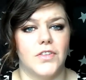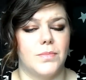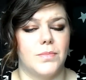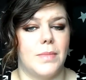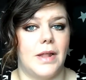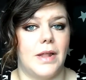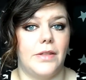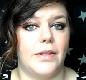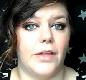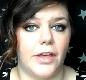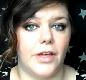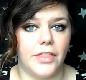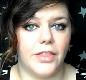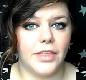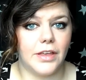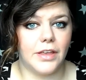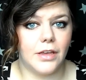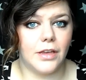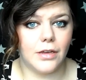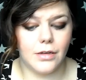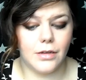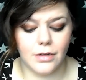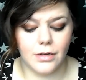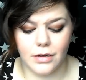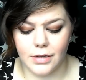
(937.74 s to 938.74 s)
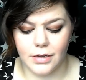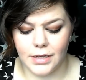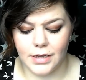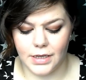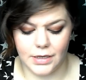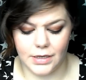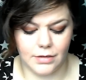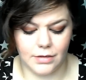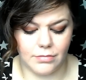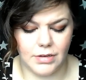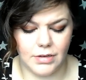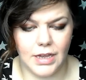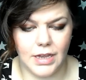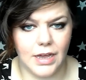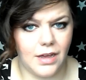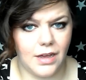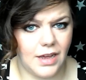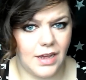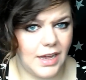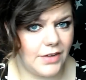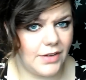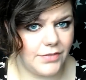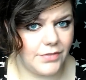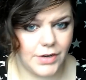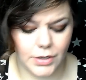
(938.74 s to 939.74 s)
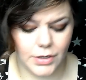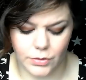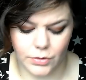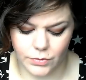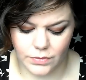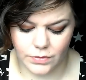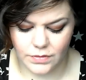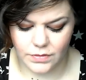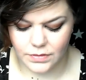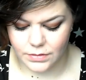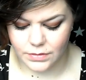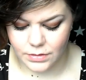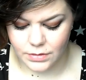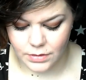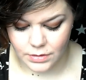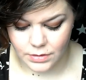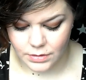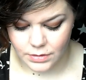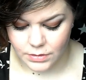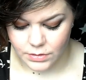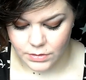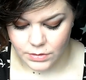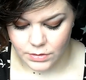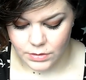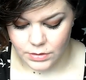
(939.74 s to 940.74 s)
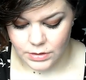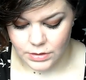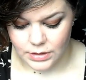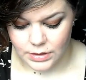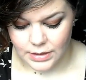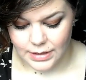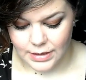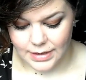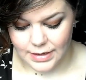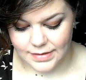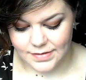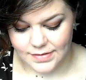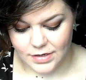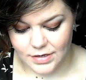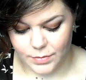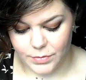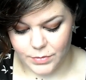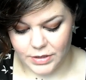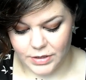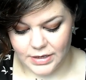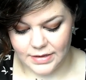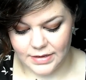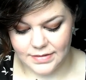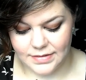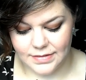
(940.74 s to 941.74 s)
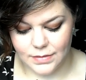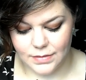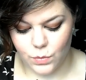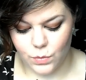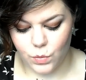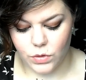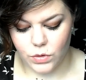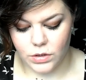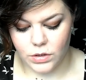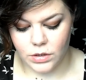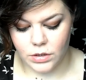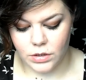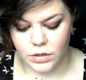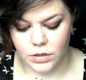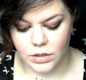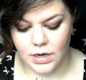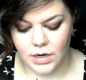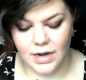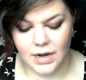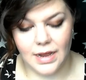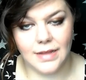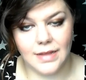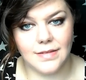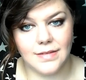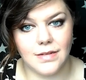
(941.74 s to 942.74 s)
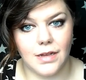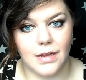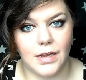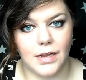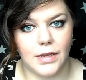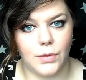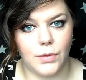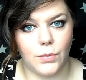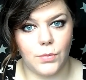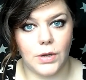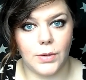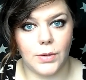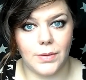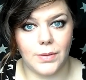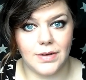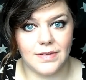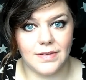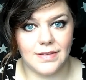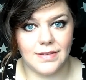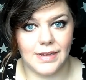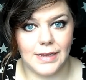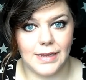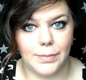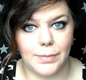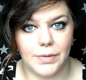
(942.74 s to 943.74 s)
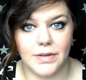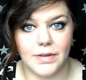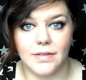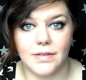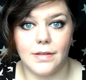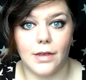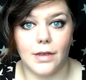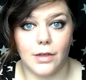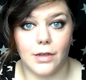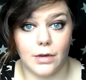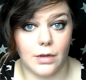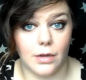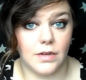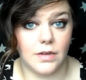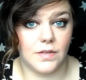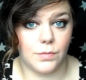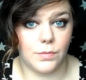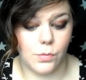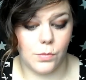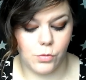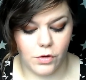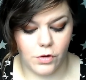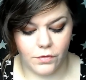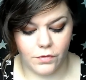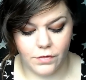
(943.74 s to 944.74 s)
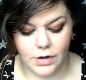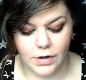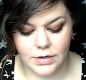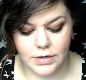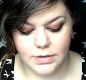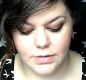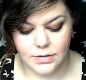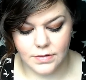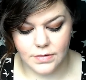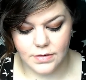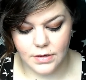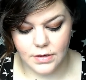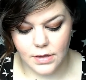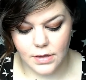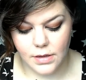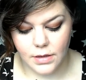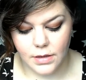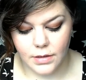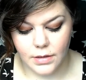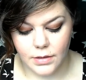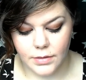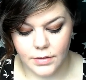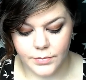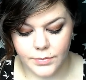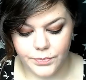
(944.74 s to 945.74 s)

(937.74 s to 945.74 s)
just men that I think are good looking. Yeah, I have loads. Last time you kissed someone, last night when I went to sleep and I said goodnight to my boyfriend.